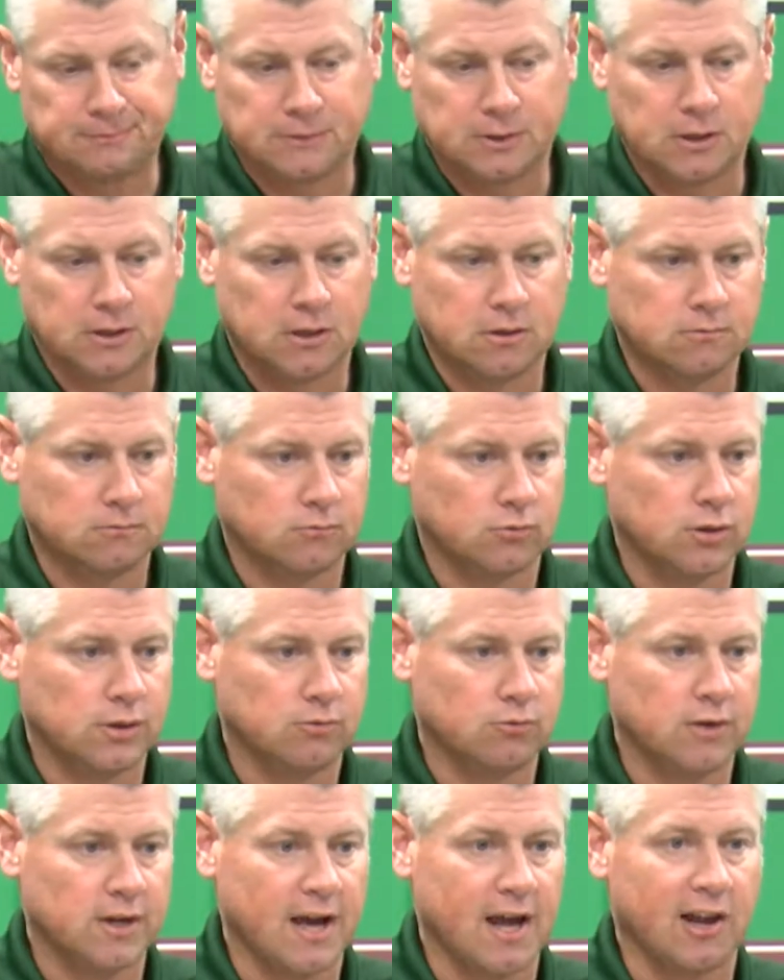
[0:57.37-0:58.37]
you know,
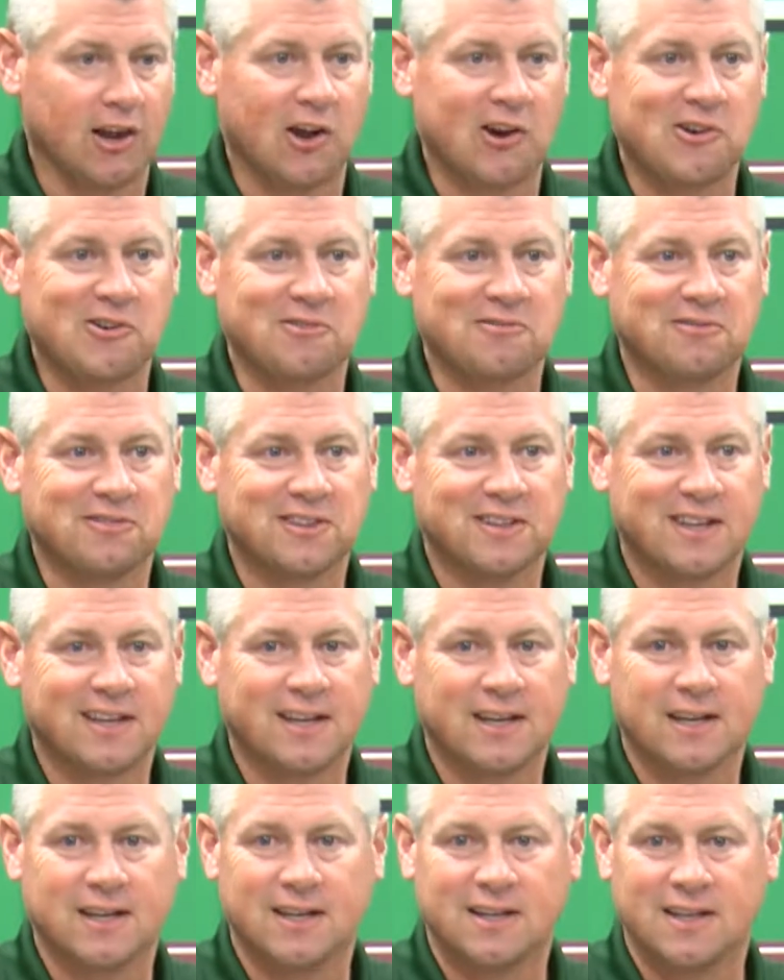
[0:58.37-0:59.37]
we got to learn,
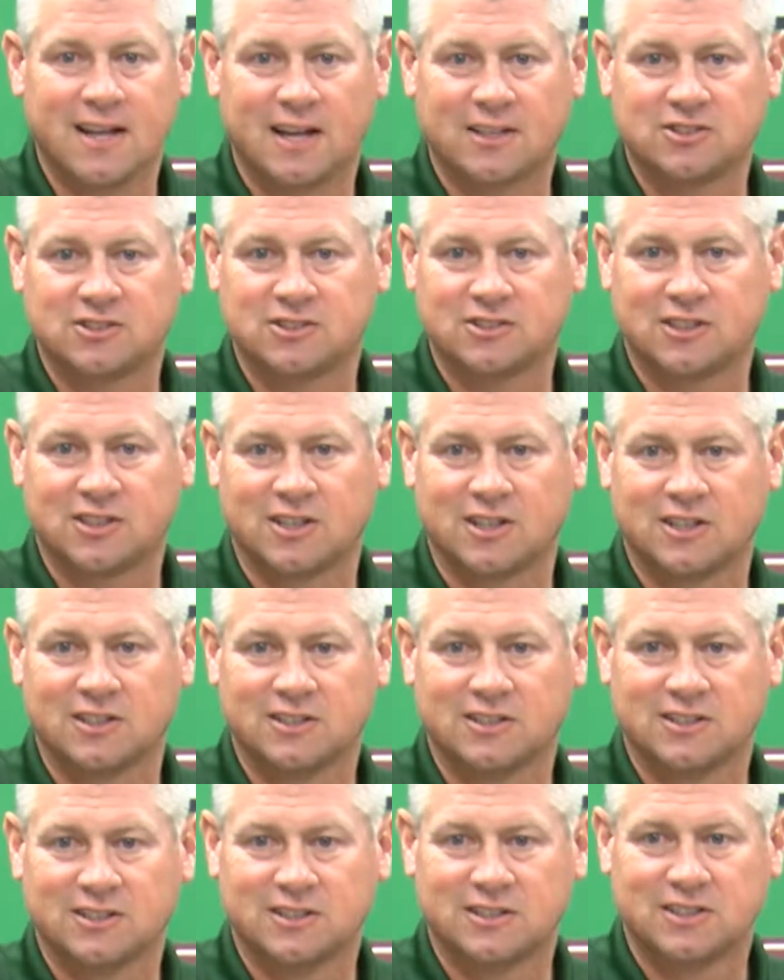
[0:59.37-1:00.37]
and that's
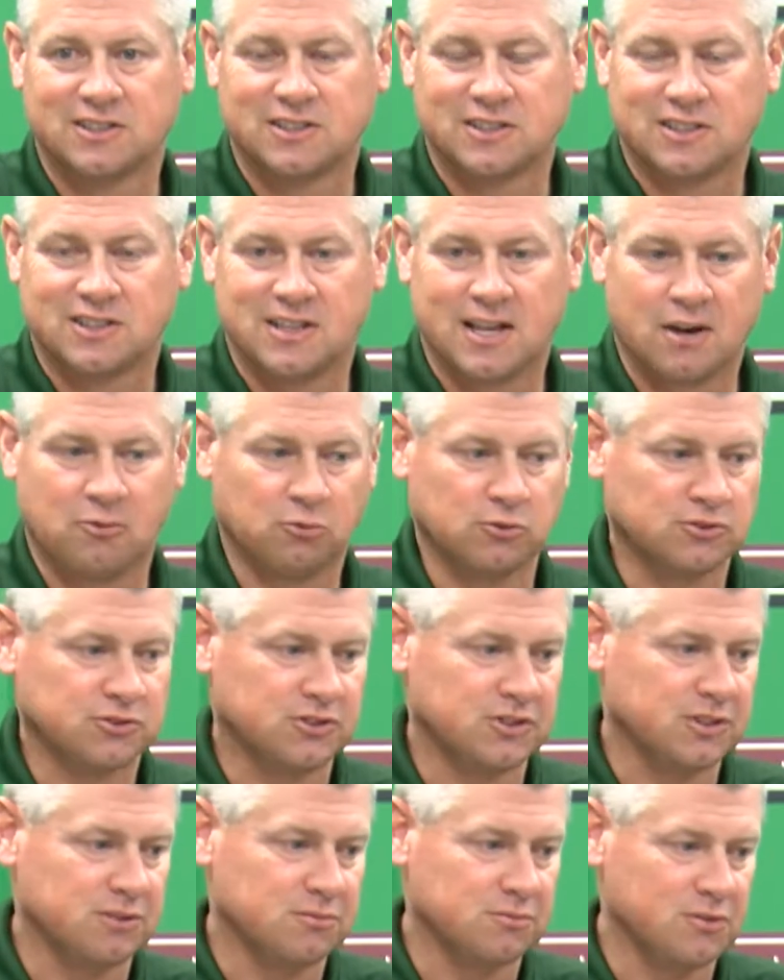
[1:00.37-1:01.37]
that was
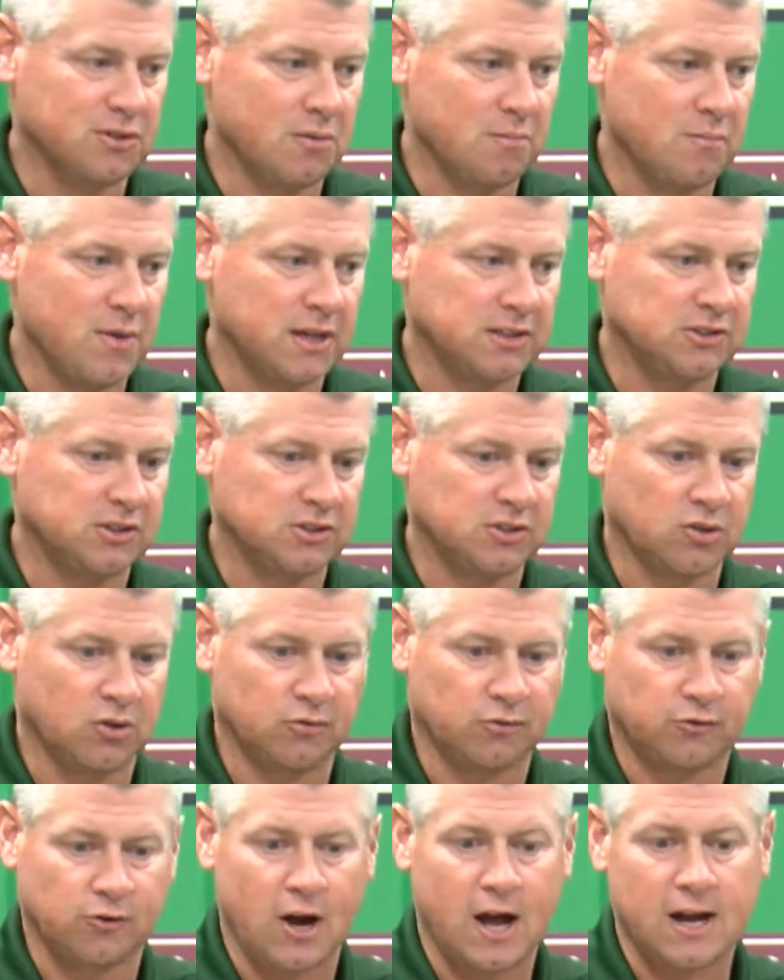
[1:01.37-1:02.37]
the message
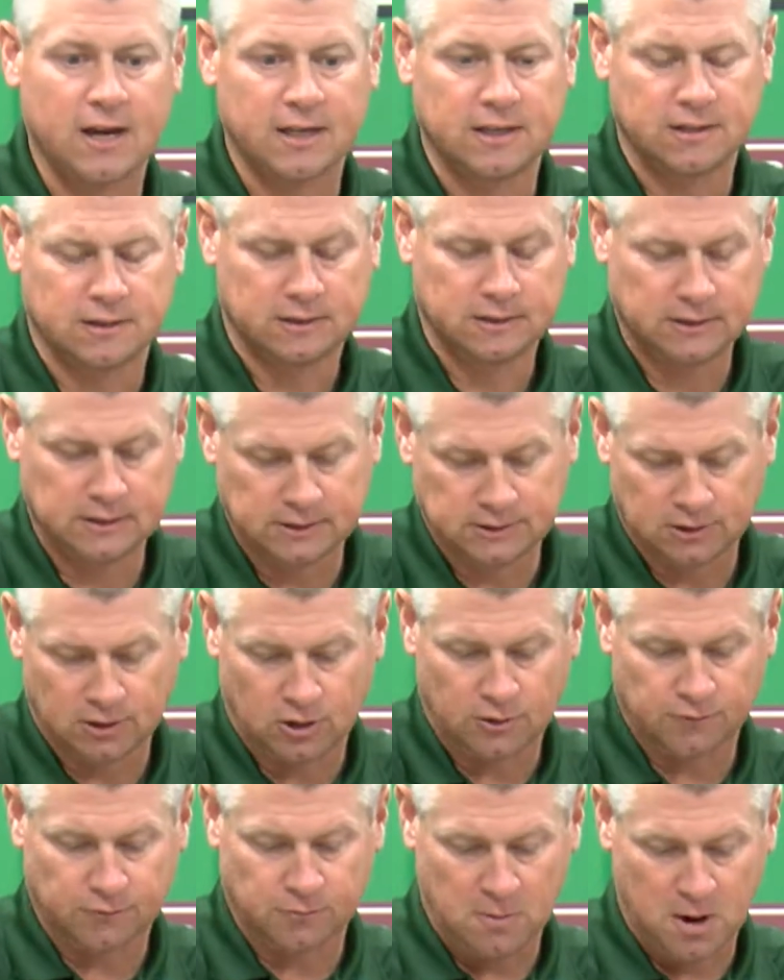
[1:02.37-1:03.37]
on Friday, is
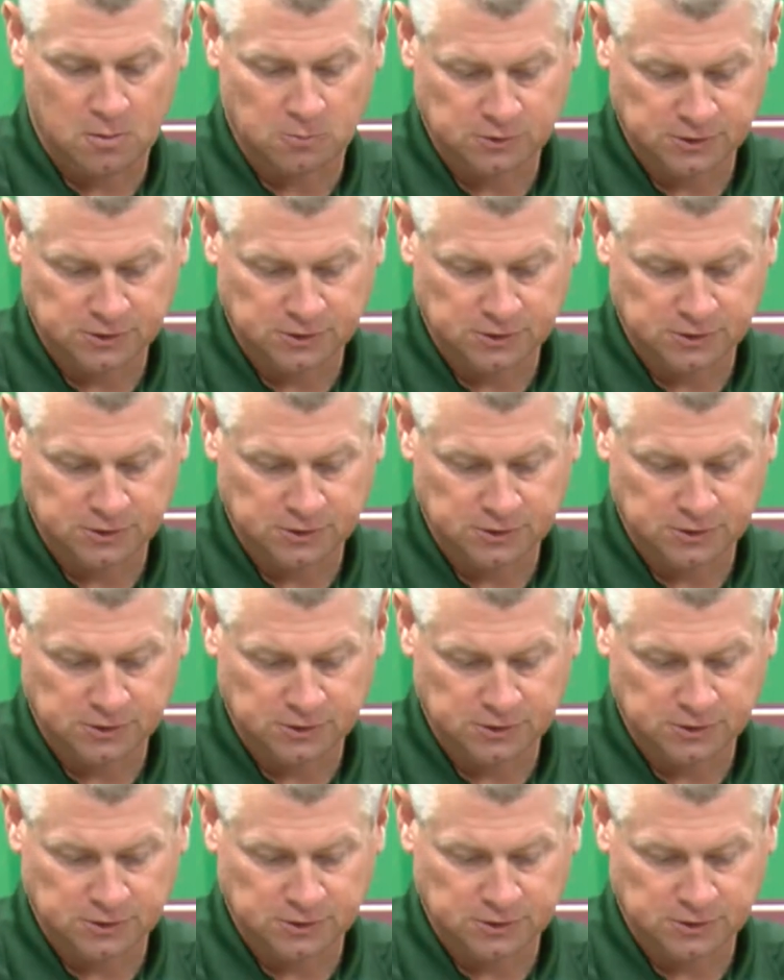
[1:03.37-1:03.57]
learn from our